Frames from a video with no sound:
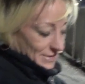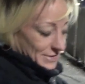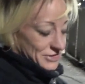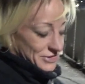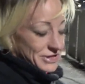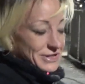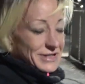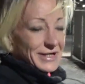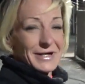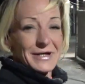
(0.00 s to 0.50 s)

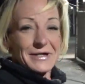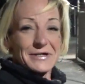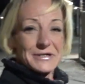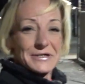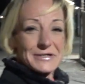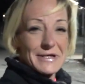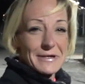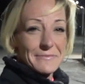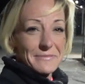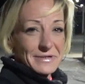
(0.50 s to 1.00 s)
She did.
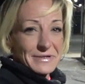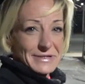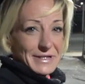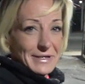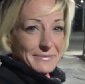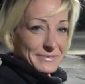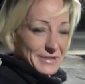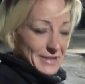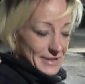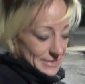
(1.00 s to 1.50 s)
She sent me
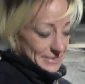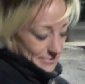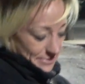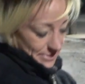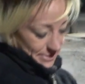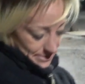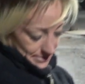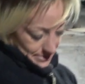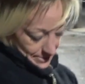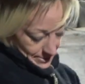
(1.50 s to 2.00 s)
stamps last
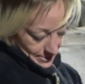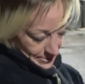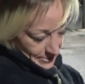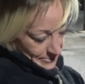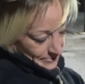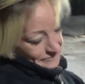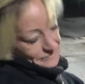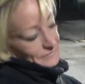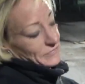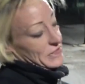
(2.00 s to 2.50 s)
week.
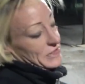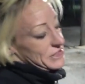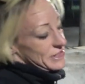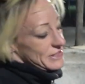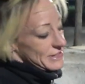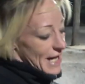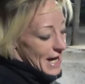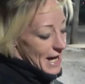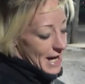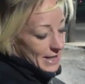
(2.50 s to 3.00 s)

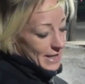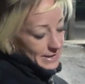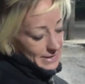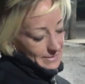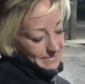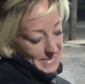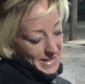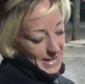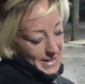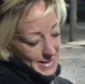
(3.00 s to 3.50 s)
She's on
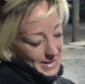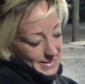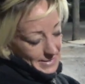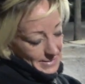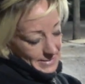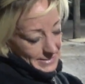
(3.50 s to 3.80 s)
it, man.